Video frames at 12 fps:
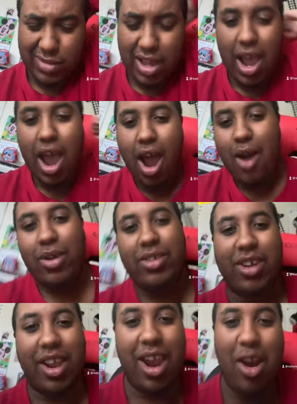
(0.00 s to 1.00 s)
Oh, it's
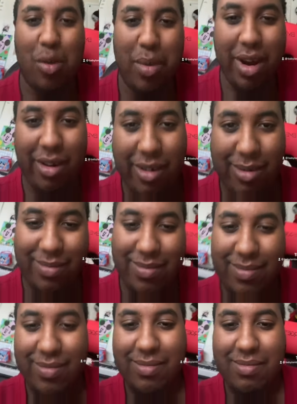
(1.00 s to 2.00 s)
a Care Bear.
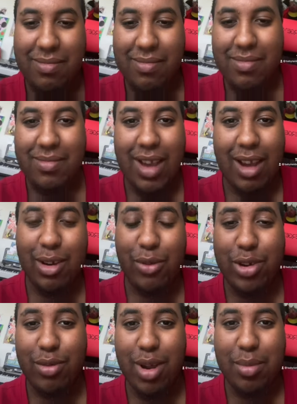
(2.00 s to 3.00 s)
I don't know
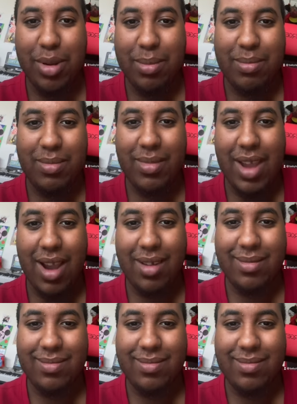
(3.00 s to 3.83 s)
which one, but yeah.